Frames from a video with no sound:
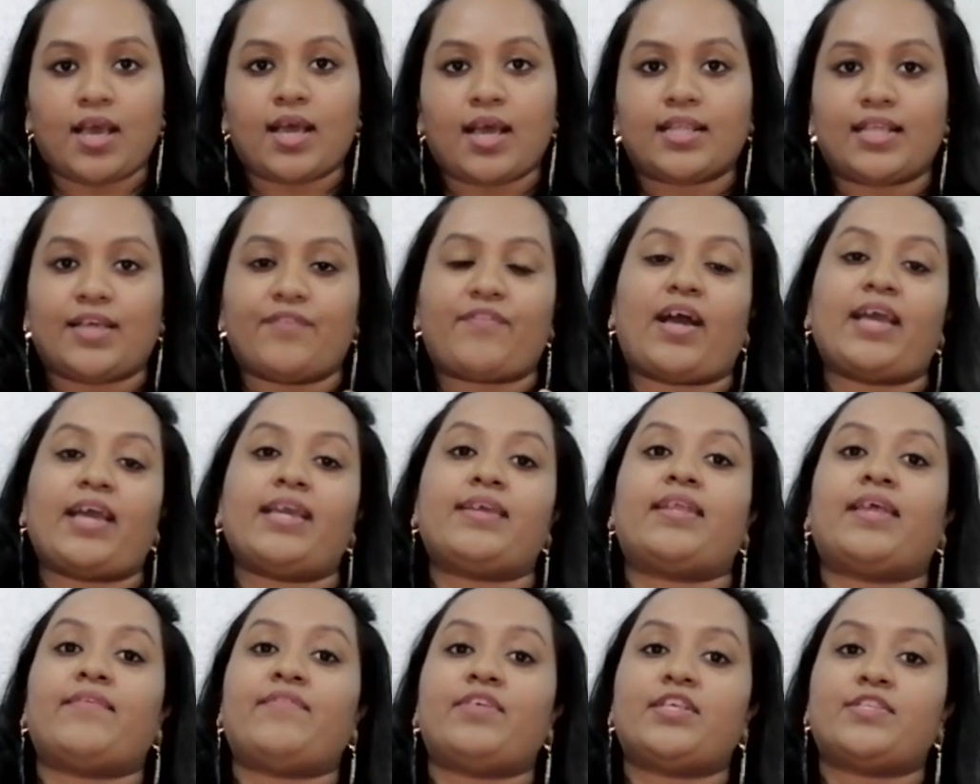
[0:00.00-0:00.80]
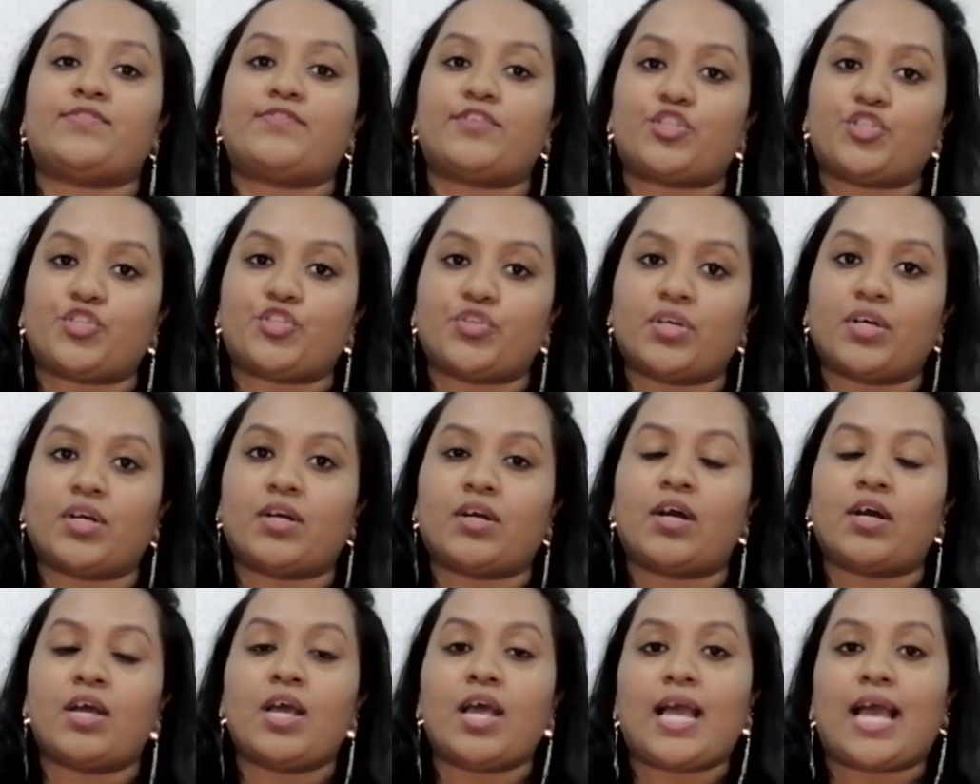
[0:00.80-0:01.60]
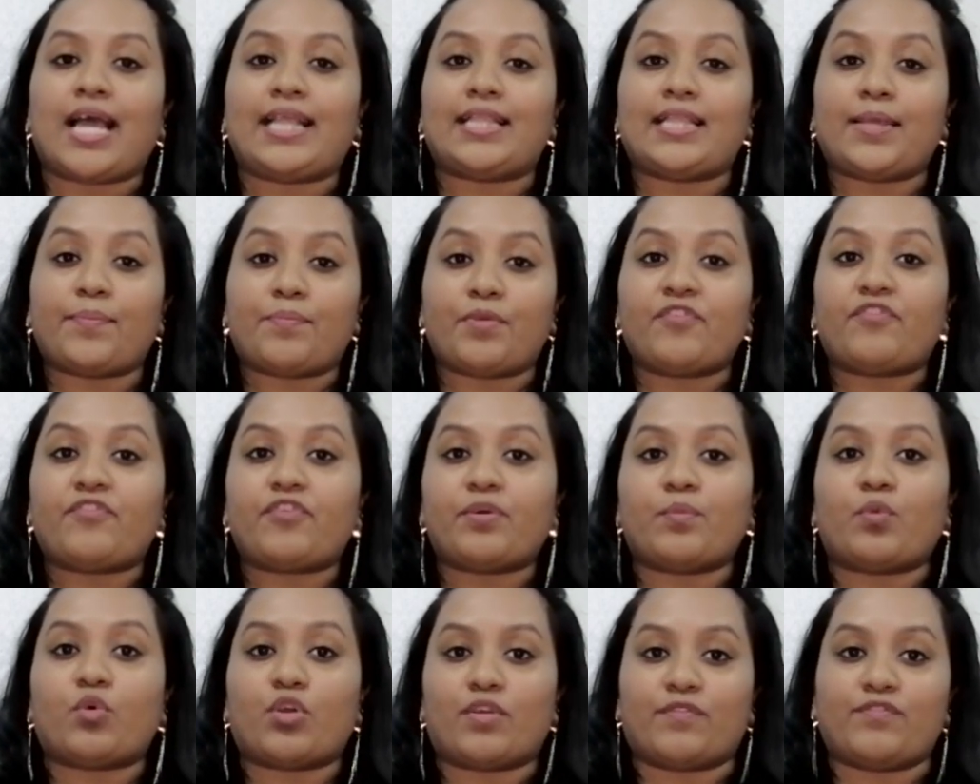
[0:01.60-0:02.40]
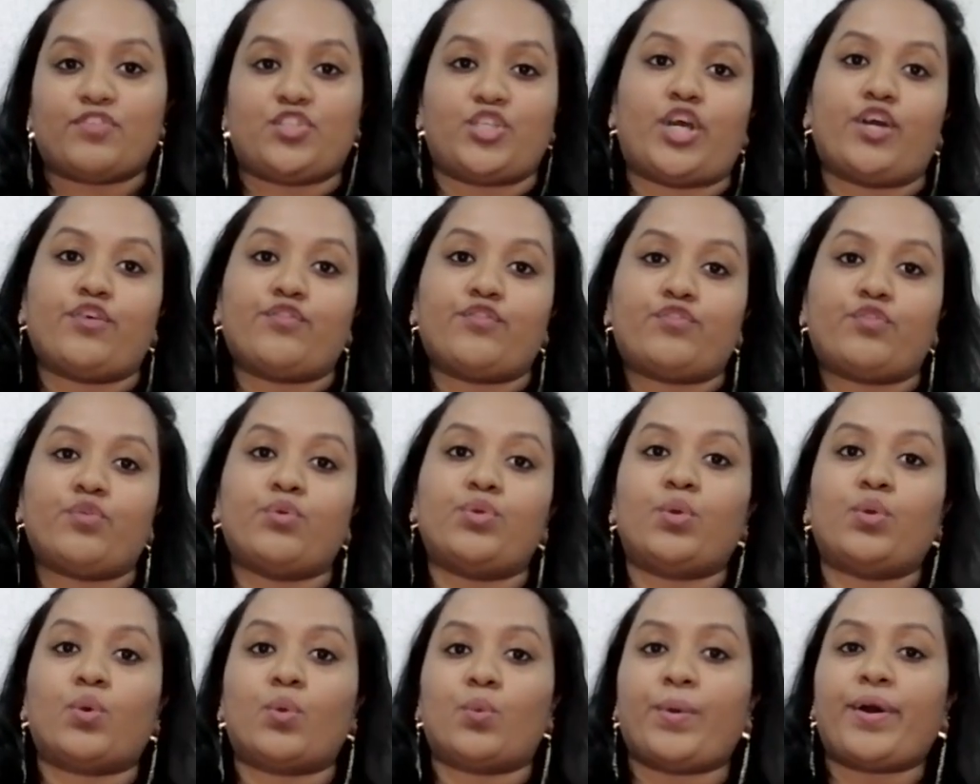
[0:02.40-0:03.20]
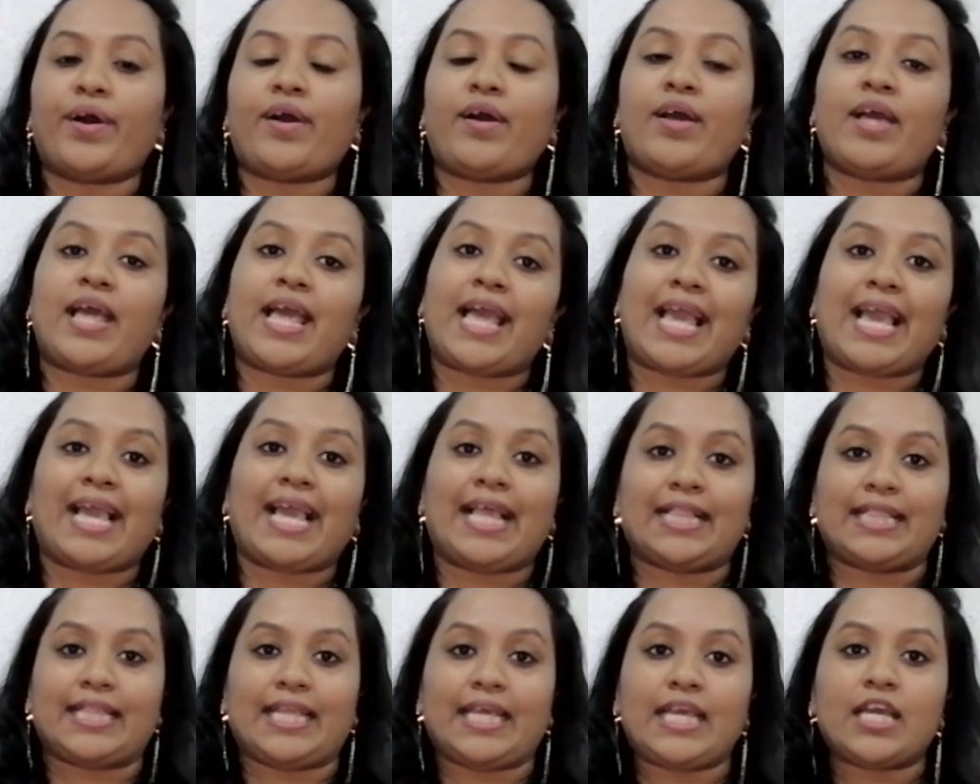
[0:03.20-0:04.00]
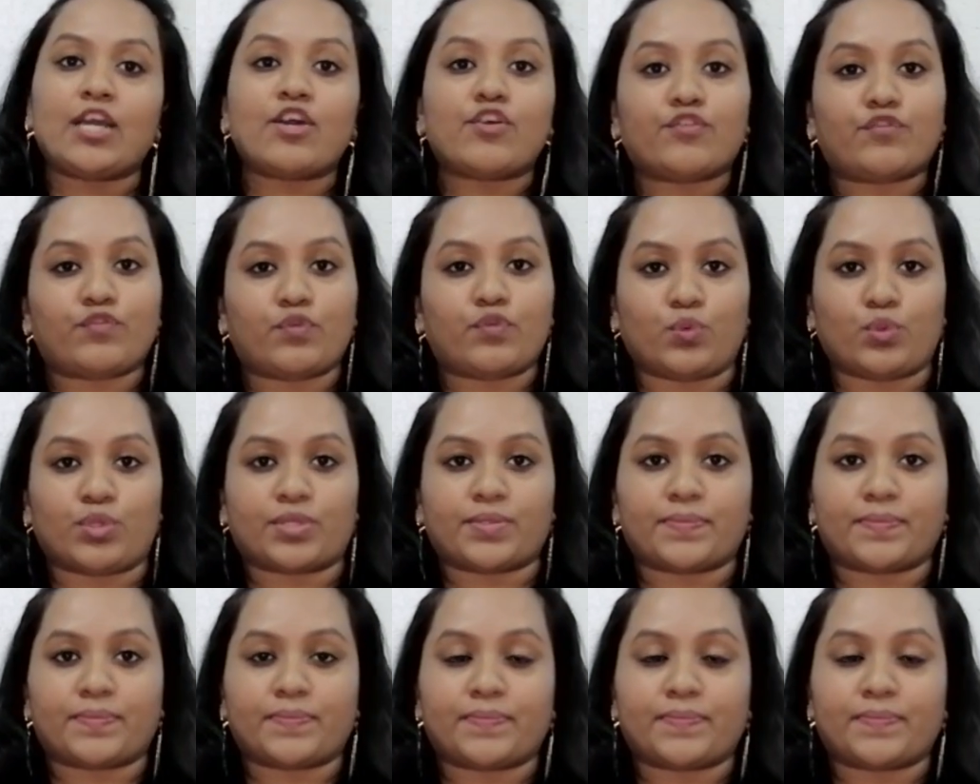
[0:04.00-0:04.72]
They have high cravings for sugar and they prefer more of junk food over healthy food.